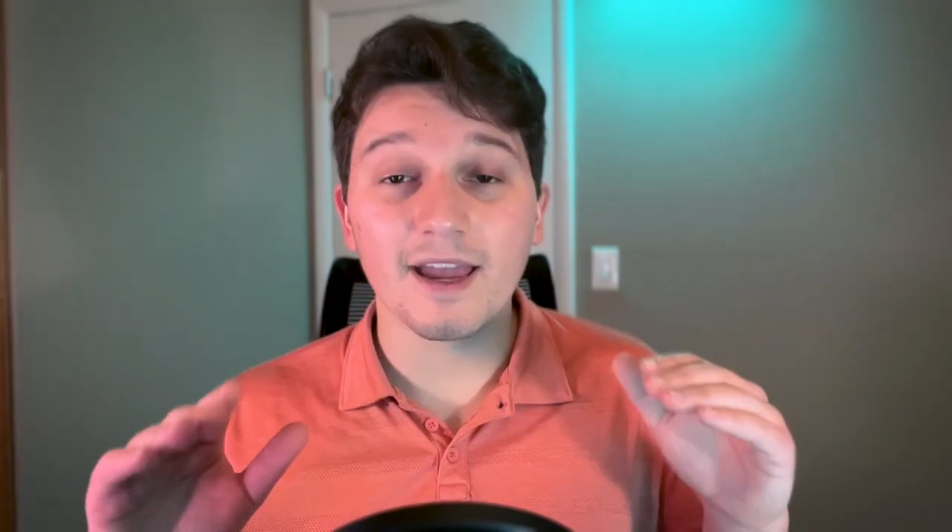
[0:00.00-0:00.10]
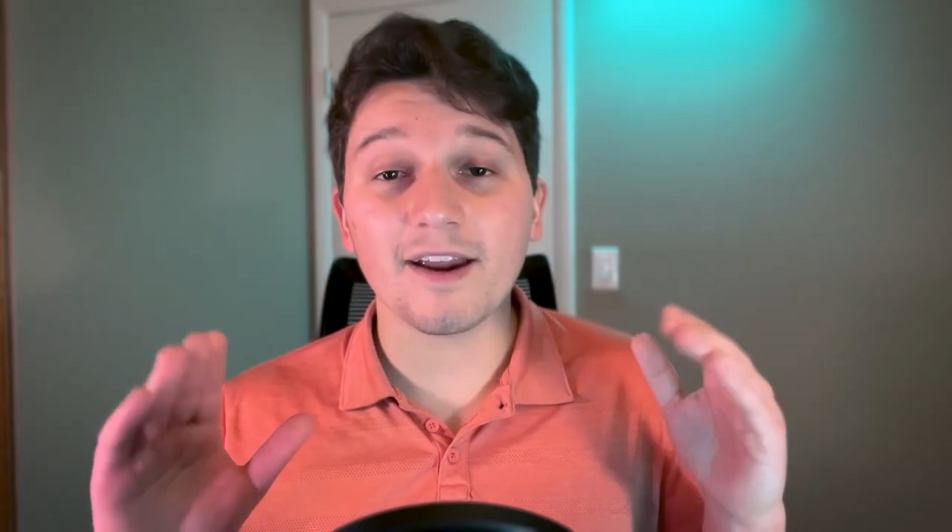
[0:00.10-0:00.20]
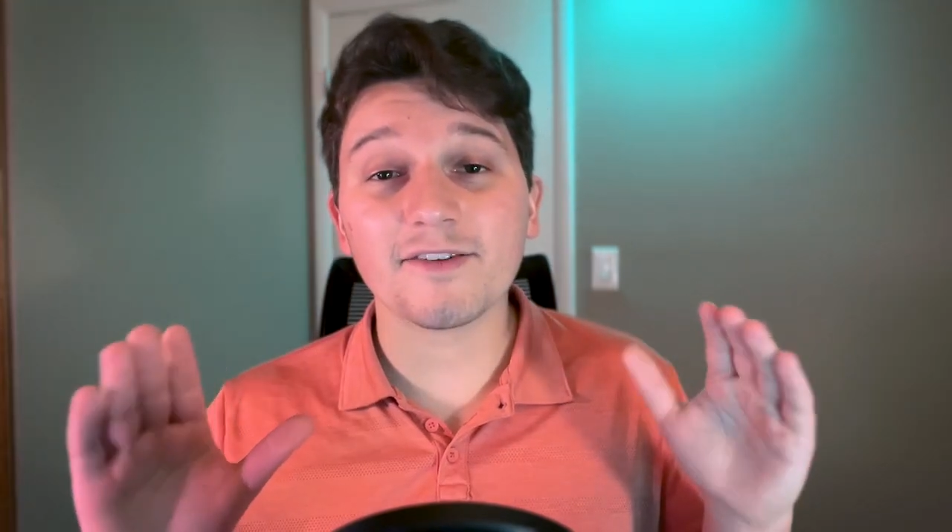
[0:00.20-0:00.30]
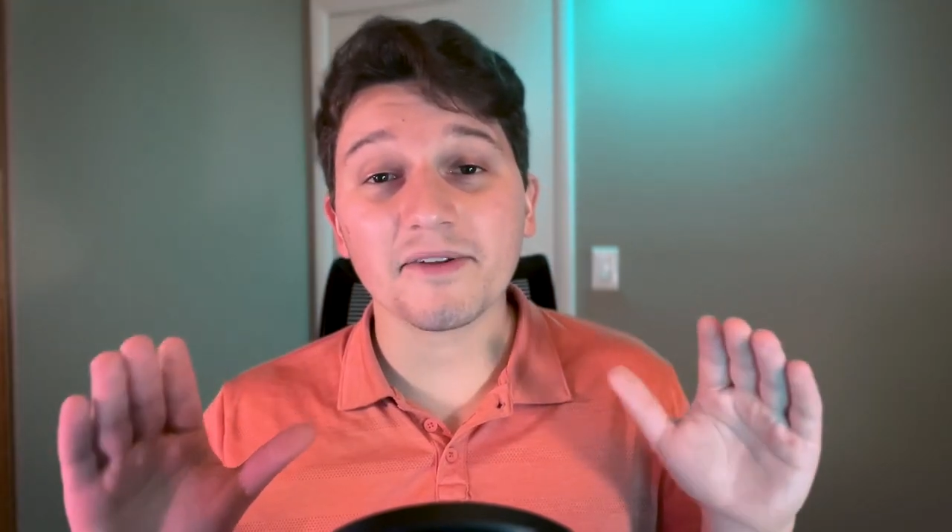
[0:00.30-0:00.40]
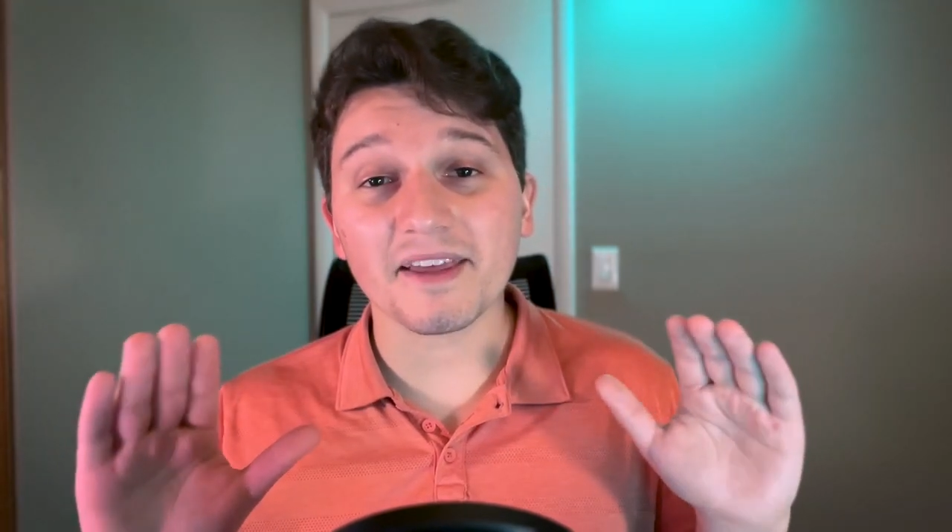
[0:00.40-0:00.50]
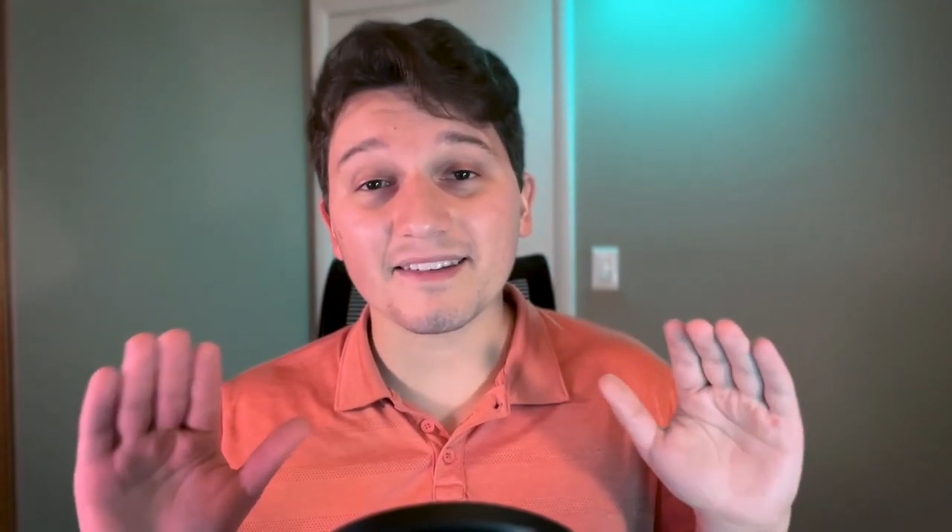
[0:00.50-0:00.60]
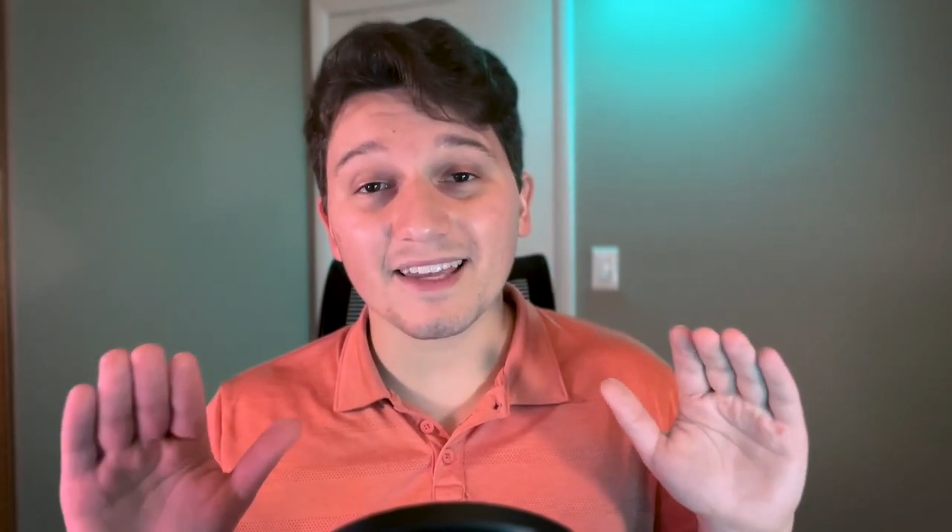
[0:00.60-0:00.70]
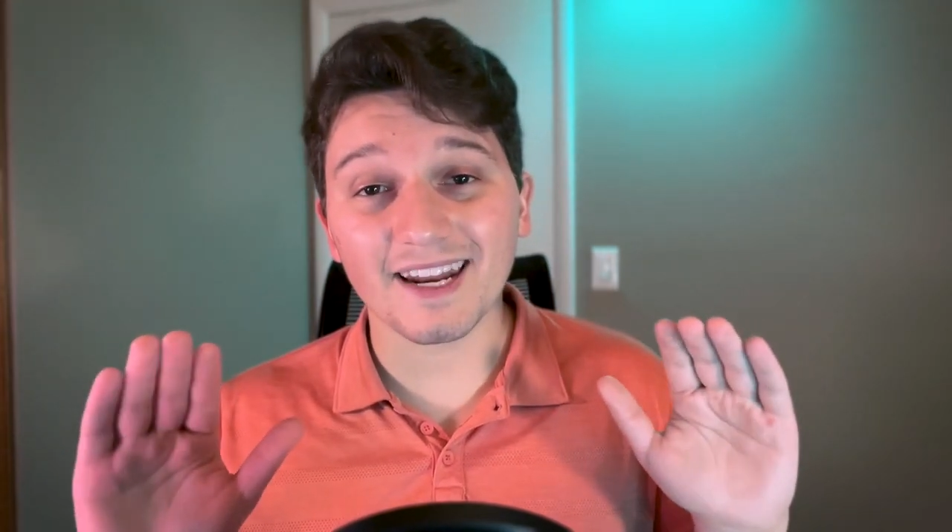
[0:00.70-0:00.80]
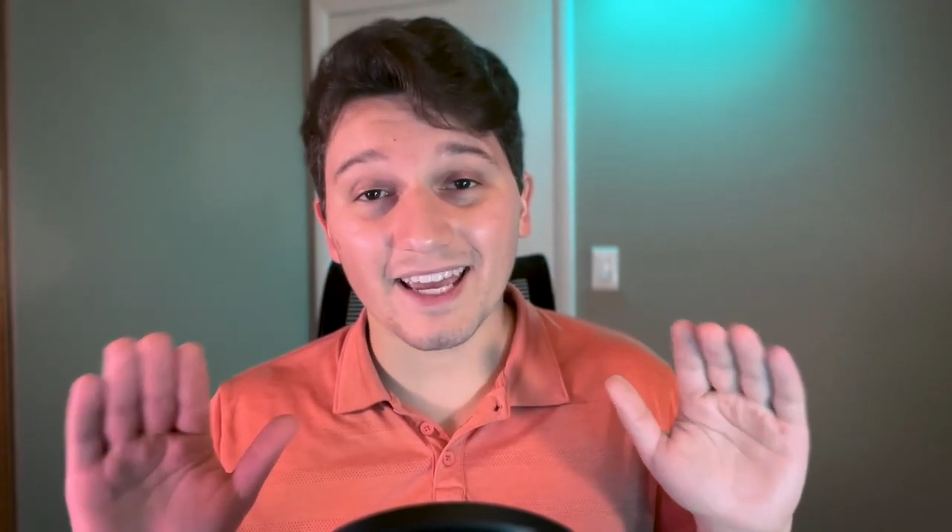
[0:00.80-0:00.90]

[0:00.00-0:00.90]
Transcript: Here's where things get